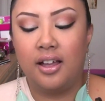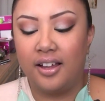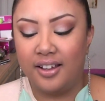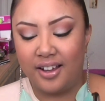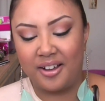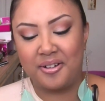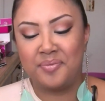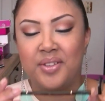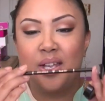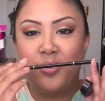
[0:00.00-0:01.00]

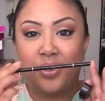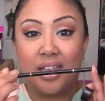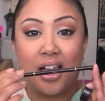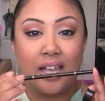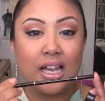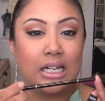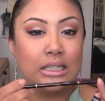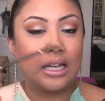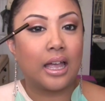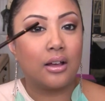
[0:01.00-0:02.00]
um, but yeah, I kind
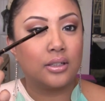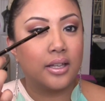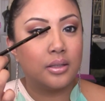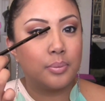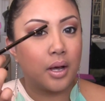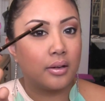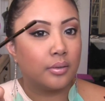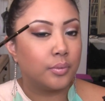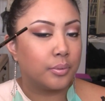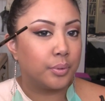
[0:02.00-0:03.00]
of like outline the
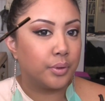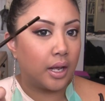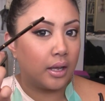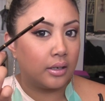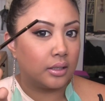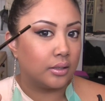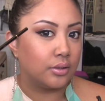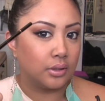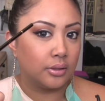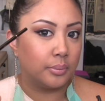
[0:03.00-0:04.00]
bottom with brunette. And I
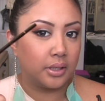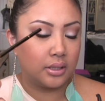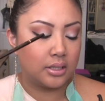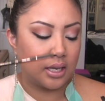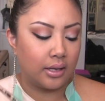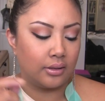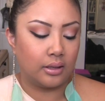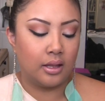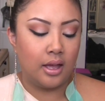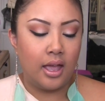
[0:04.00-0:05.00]
do a little bit of the tail.